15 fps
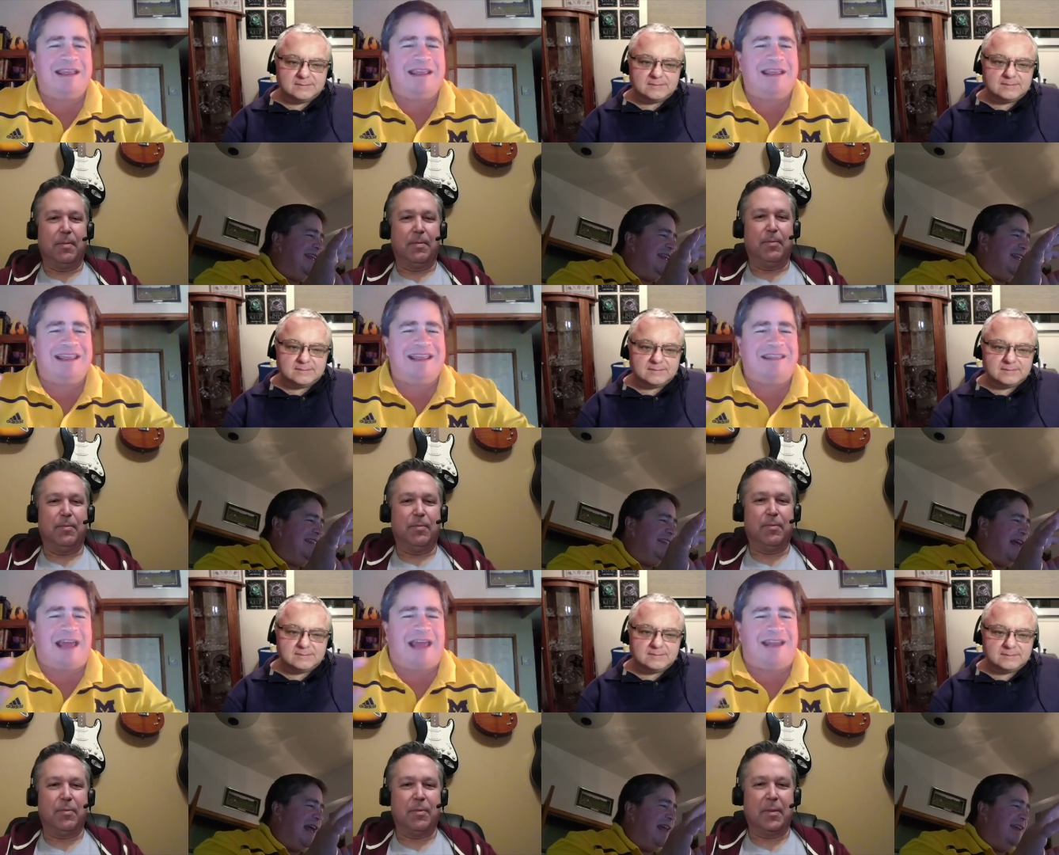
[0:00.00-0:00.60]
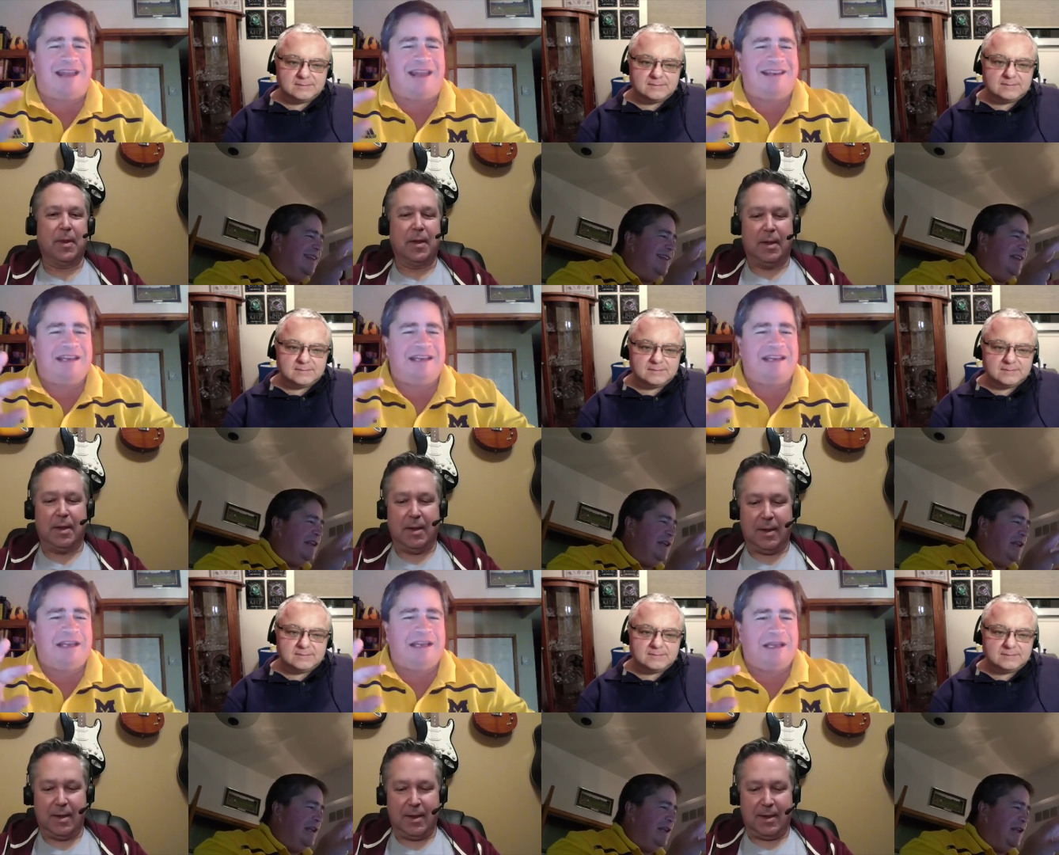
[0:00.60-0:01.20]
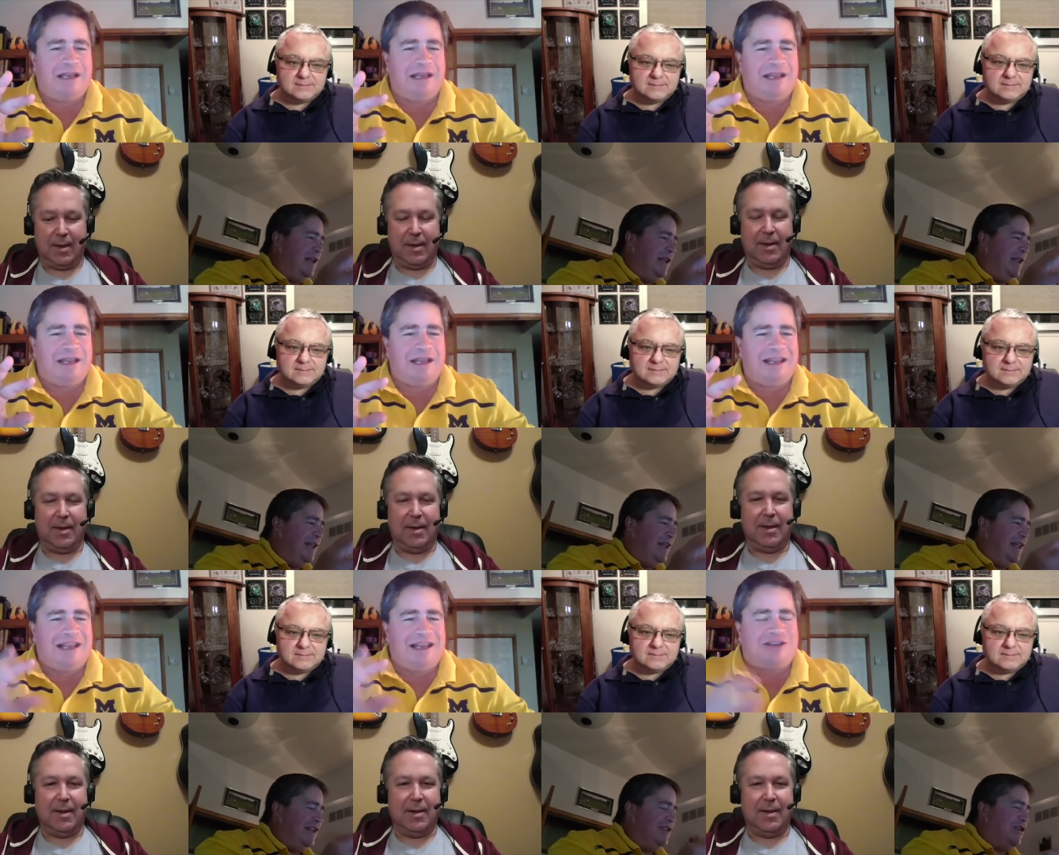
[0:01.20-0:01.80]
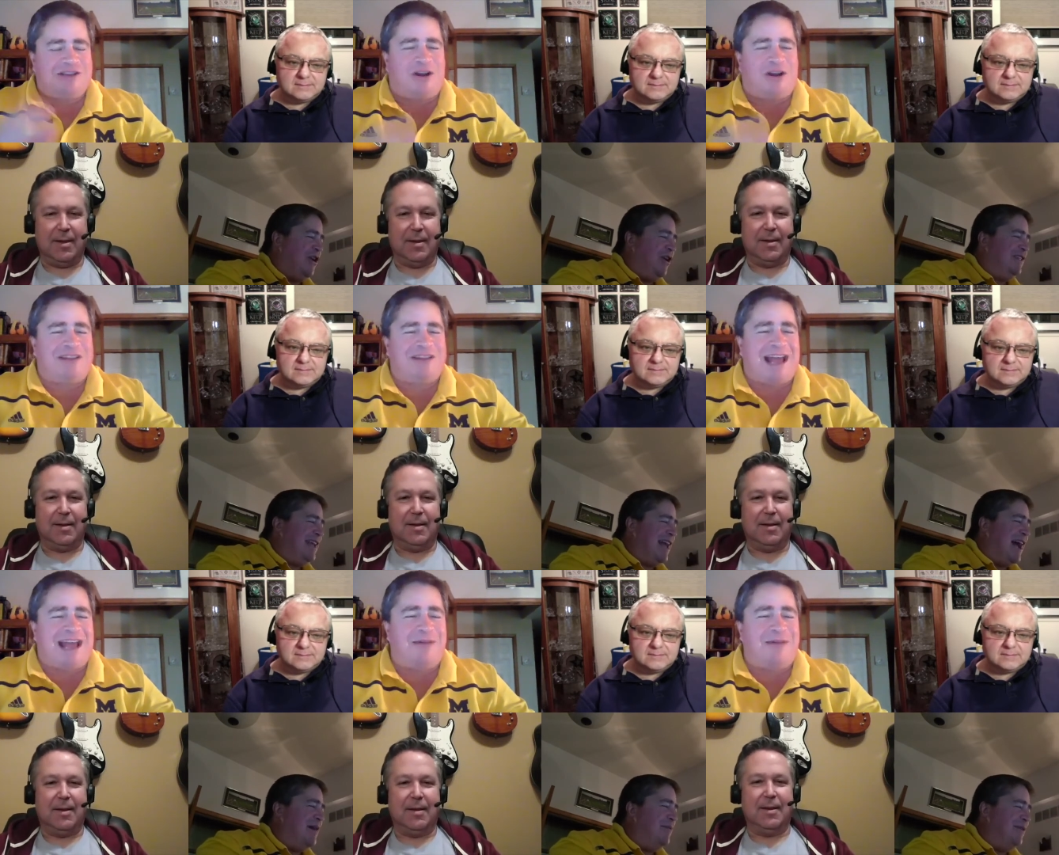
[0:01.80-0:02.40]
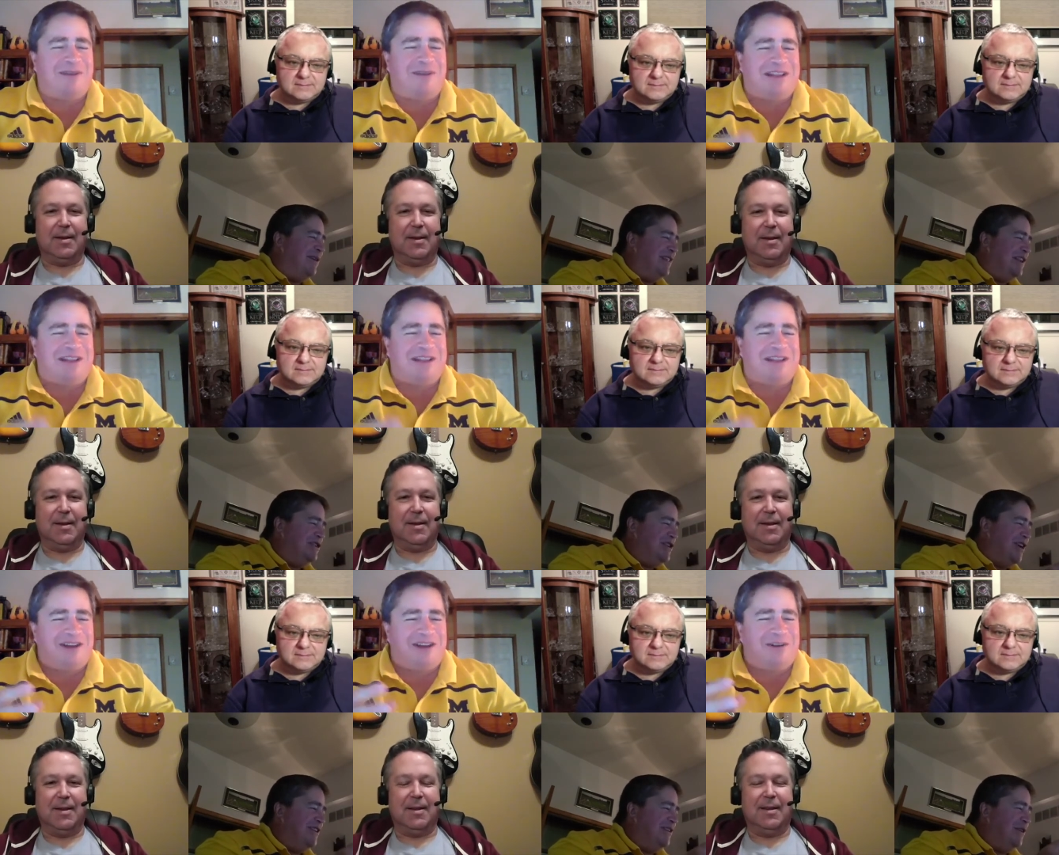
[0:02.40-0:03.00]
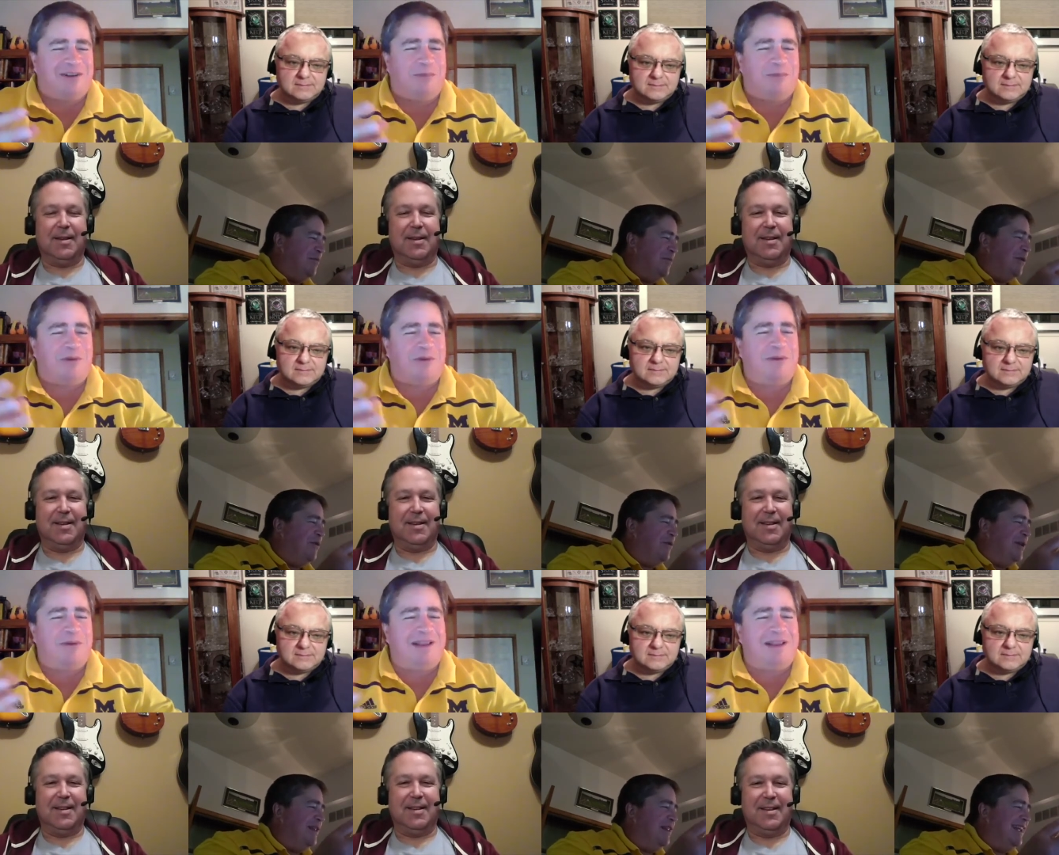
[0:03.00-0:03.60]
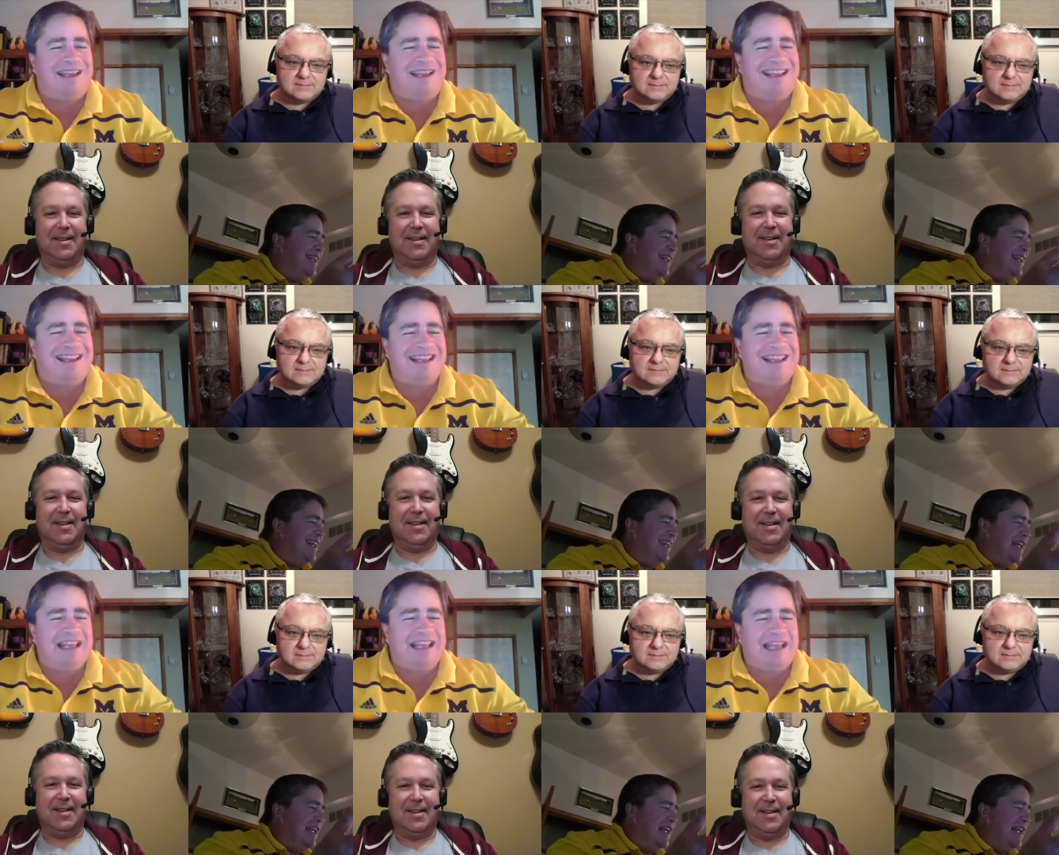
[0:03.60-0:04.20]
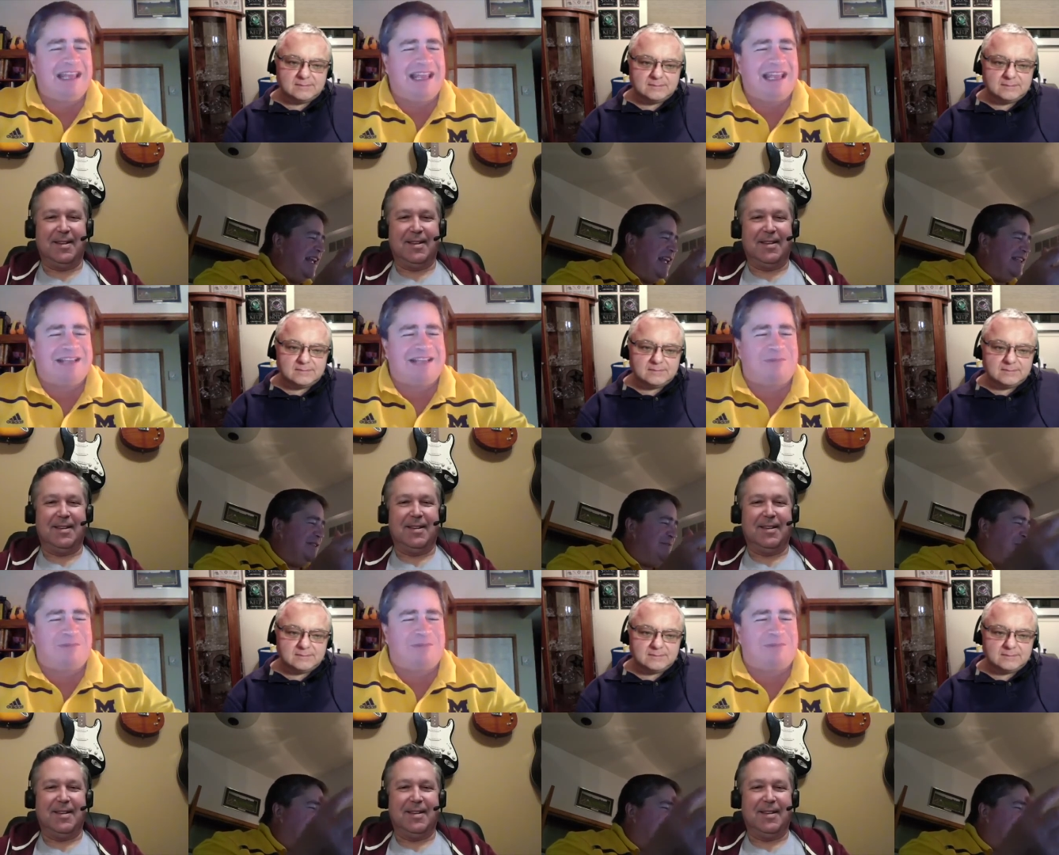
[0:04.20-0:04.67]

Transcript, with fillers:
Speaker 1: that it's called Cowboy in the Jungle, but really it's more